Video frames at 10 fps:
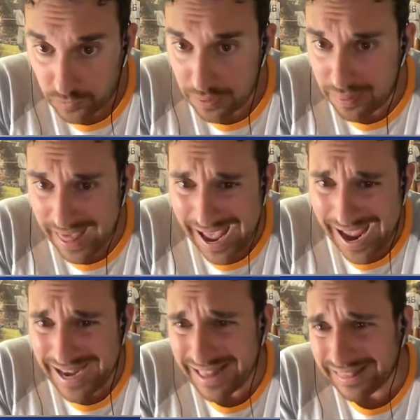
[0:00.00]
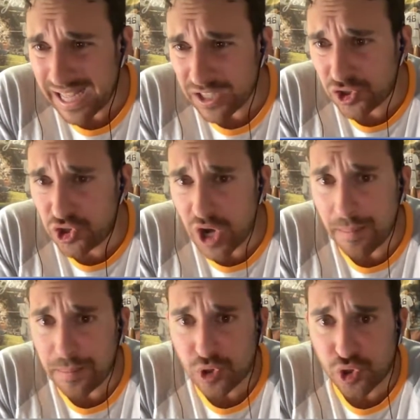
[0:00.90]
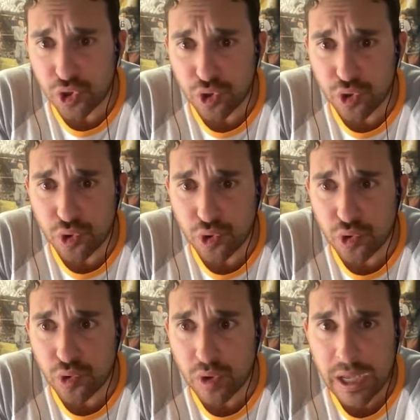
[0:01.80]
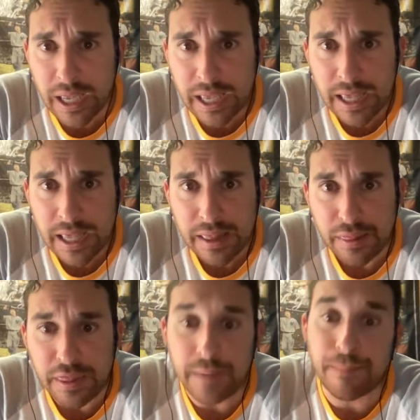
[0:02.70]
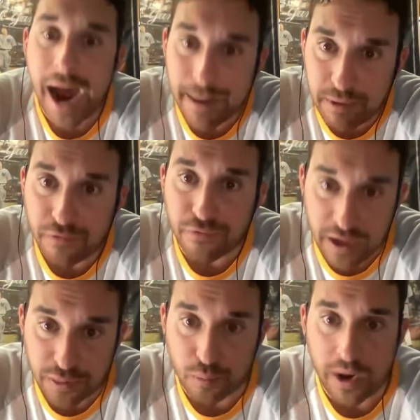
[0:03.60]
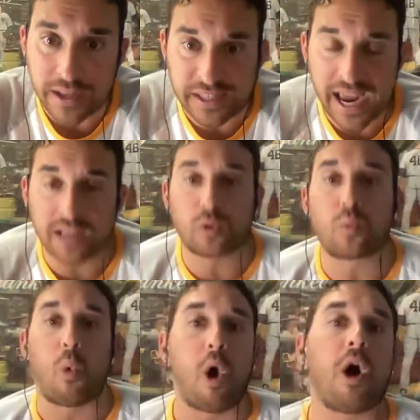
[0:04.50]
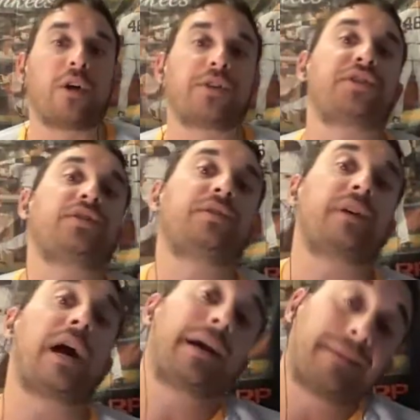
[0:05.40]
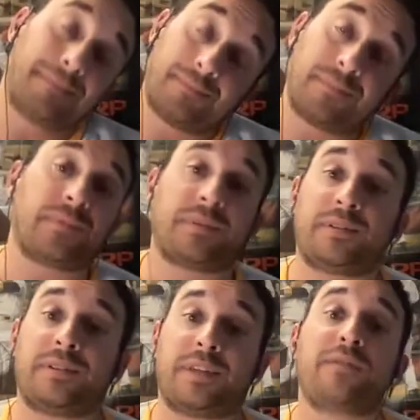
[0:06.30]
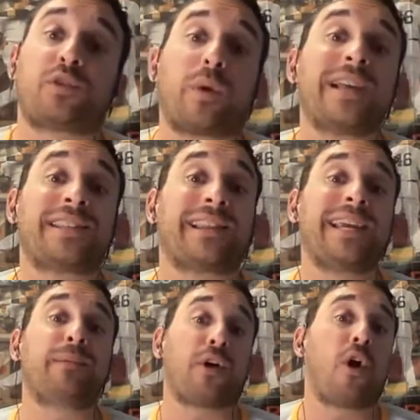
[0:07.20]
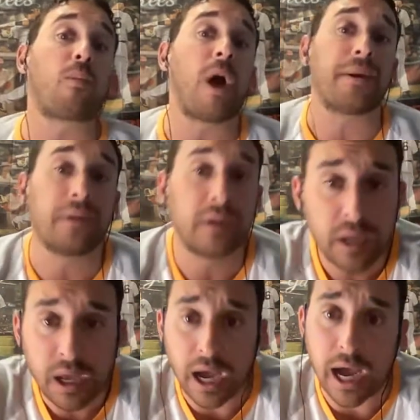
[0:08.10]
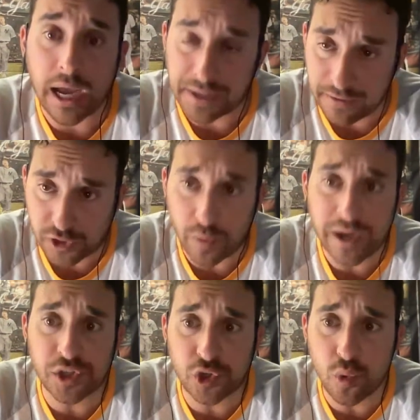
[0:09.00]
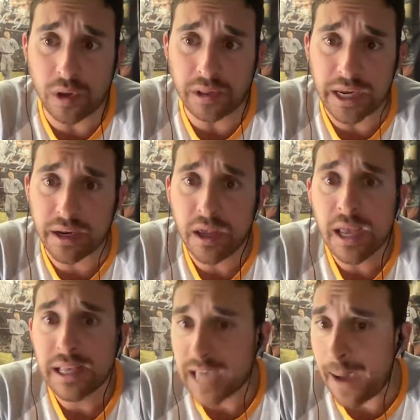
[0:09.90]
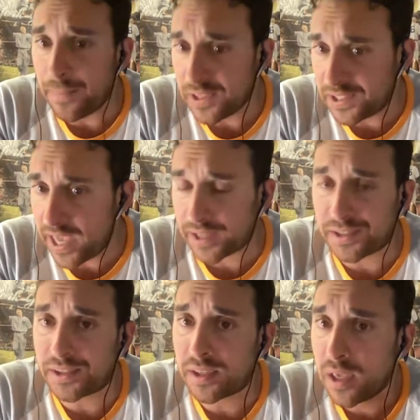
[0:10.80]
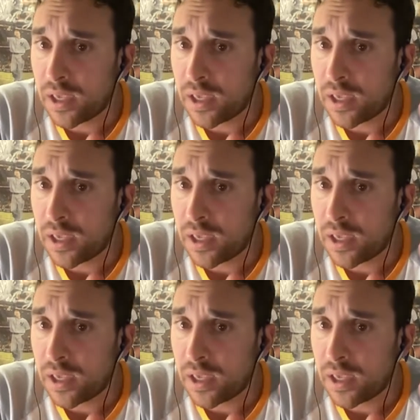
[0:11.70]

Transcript: Then let's jump to the bottom of the fifth when Taylor Walls gives the Rays the lead with a home run. Gives the Rays a 2-1 lead. Top of the sixth.